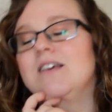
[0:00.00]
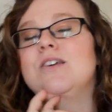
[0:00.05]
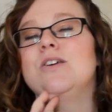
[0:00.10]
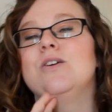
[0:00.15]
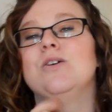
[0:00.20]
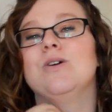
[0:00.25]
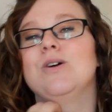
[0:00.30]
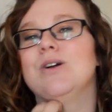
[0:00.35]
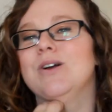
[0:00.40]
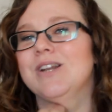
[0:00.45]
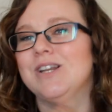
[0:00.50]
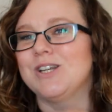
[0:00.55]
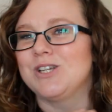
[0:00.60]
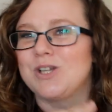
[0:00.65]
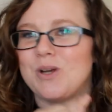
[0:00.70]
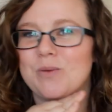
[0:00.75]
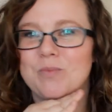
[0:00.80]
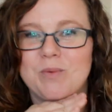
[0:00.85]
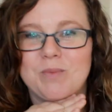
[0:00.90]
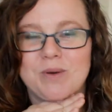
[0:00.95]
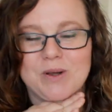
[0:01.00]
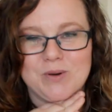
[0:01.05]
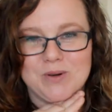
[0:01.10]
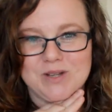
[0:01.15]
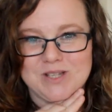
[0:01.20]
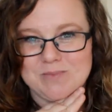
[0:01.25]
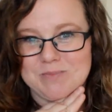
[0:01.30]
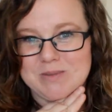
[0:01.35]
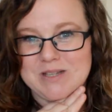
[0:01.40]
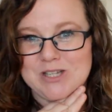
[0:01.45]
You're all going to shop at my
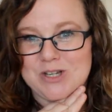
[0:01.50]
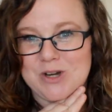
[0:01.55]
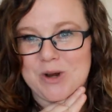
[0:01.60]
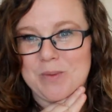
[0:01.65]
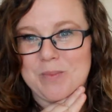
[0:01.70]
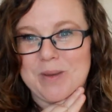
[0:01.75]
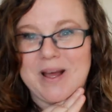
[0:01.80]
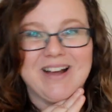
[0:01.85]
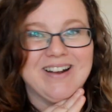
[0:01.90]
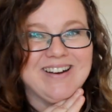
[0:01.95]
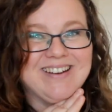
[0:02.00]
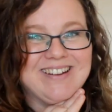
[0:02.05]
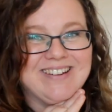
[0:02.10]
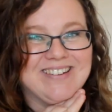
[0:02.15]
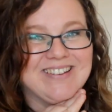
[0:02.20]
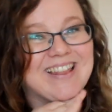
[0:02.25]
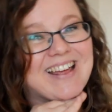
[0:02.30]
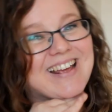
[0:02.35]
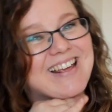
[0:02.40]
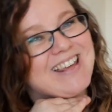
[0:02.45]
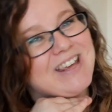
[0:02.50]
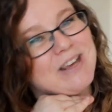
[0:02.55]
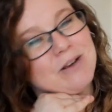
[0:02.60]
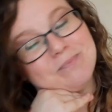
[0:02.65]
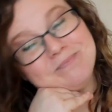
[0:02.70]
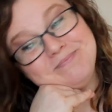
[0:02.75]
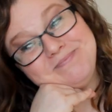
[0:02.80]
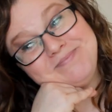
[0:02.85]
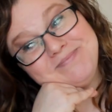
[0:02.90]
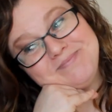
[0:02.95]
Christmas shop, aren't you? Thank you.
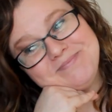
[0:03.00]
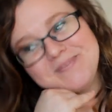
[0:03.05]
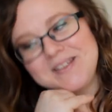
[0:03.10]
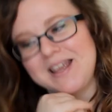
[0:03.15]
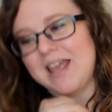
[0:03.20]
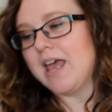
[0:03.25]
No,